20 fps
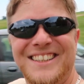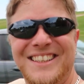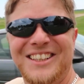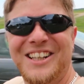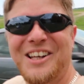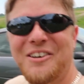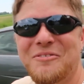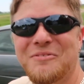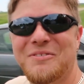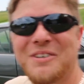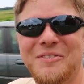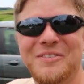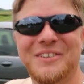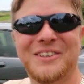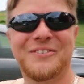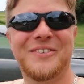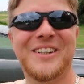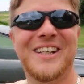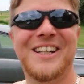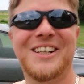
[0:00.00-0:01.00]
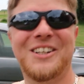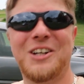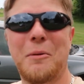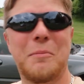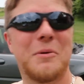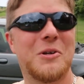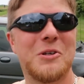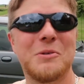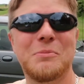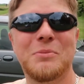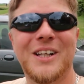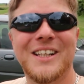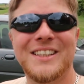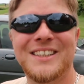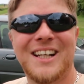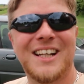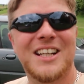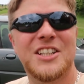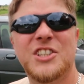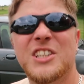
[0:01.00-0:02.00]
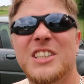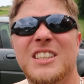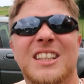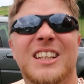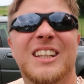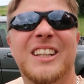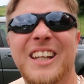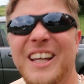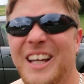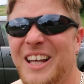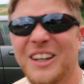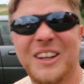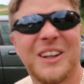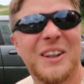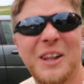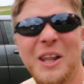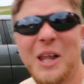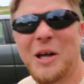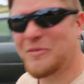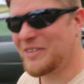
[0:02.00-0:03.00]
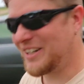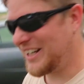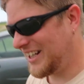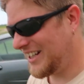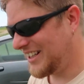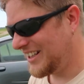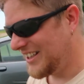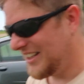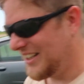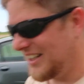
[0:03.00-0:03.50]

still having fun with the weed eater. I put new blades on it. She's loving it.